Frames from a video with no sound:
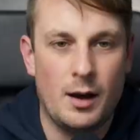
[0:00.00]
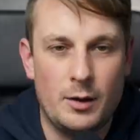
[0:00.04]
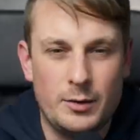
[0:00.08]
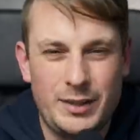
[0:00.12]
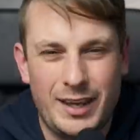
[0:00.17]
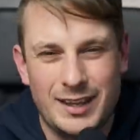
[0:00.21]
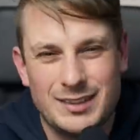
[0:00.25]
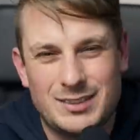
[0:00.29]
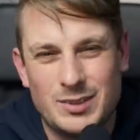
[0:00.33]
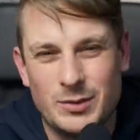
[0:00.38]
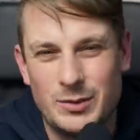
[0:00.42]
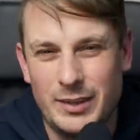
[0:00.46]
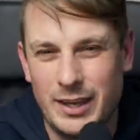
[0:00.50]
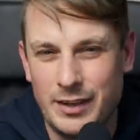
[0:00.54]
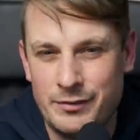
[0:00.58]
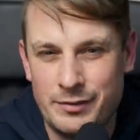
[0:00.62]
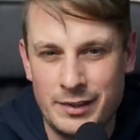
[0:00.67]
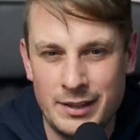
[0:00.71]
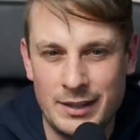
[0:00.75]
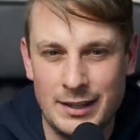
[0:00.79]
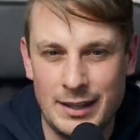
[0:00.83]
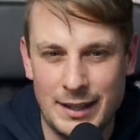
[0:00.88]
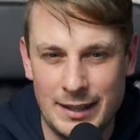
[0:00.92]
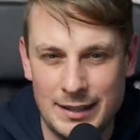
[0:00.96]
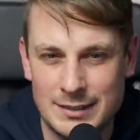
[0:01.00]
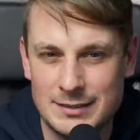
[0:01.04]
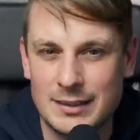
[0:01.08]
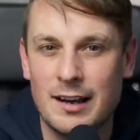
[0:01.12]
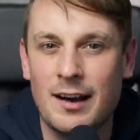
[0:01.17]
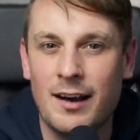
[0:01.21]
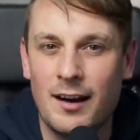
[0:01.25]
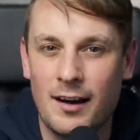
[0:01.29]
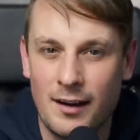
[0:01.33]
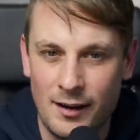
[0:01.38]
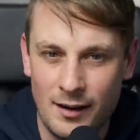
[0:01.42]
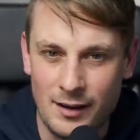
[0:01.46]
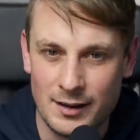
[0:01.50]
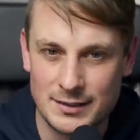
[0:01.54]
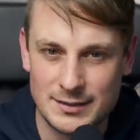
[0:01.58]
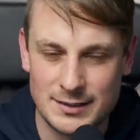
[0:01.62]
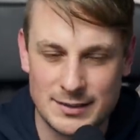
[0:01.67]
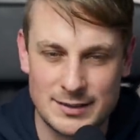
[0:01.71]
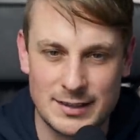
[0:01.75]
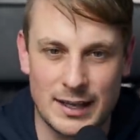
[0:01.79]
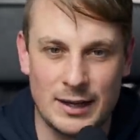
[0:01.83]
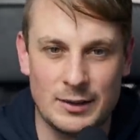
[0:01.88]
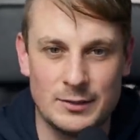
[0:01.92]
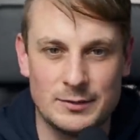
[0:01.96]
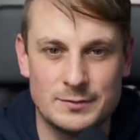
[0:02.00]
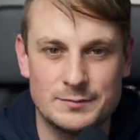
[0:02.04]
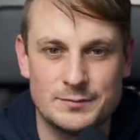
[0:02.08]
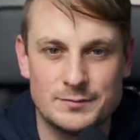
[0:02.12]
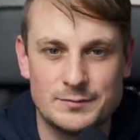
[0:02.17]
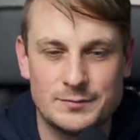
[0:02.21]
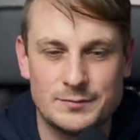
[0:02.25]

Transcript: Okay, so giving is a hard sell.